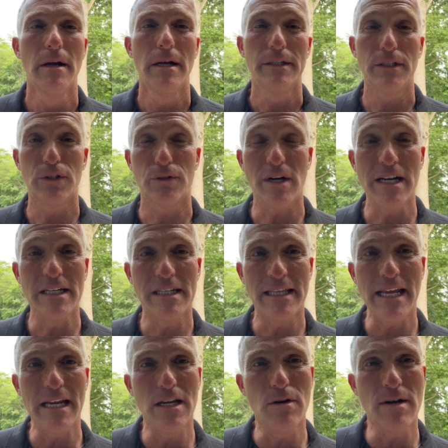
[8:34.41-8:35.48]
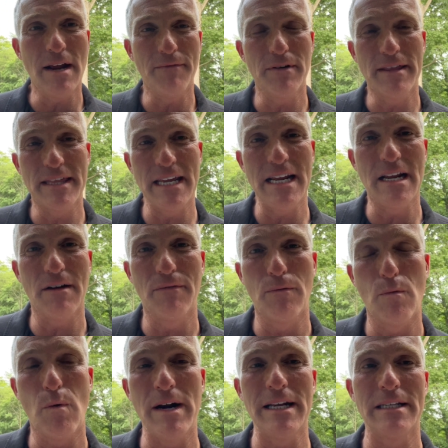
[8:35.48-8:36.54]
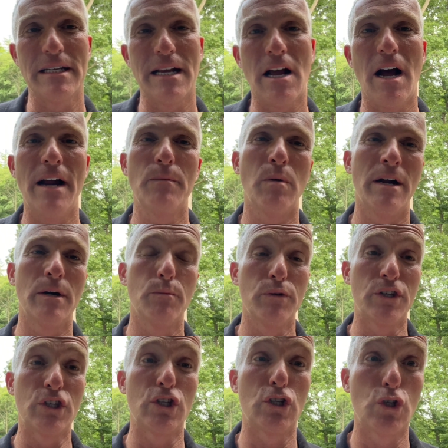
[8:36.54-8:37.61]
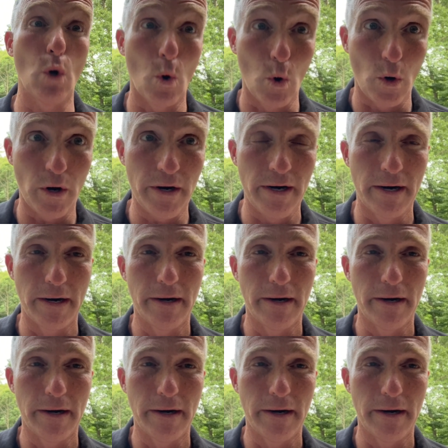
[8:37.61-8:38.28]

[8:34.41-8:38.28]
It's a strange thing. You never think of what does God want to restore.